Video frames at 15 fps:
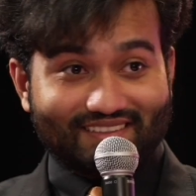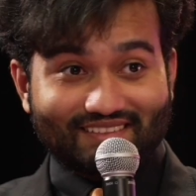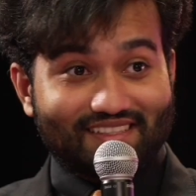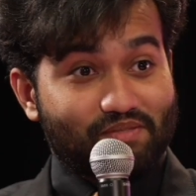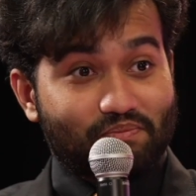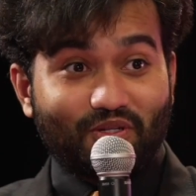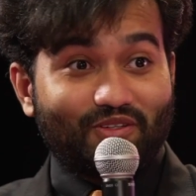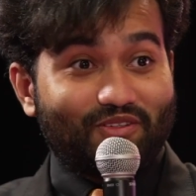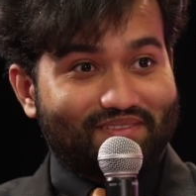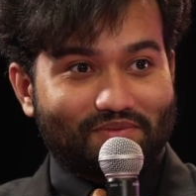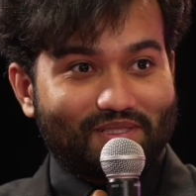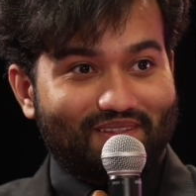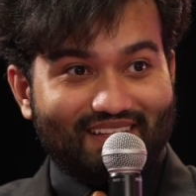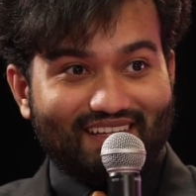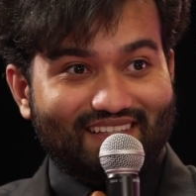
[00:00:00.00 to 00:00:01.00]
the spirit
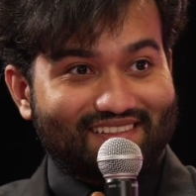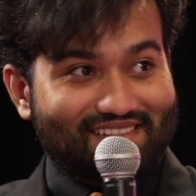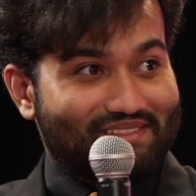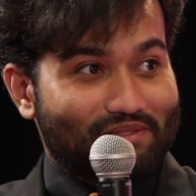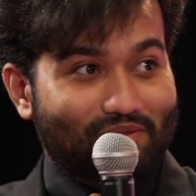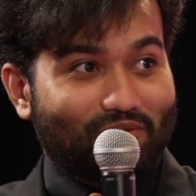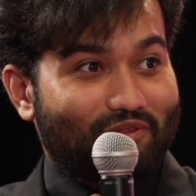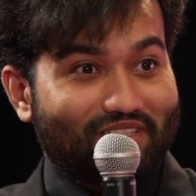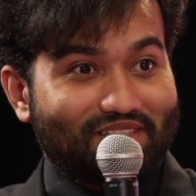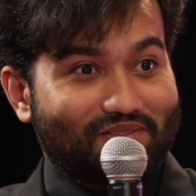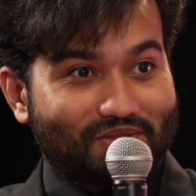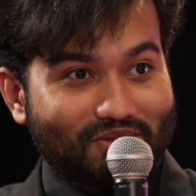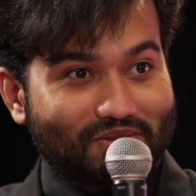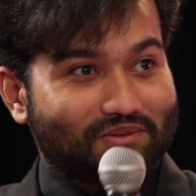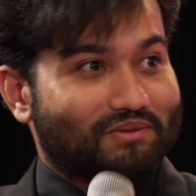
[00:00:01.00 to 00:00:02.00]
with that is so great,
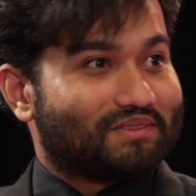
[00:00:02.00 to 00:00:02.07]
too.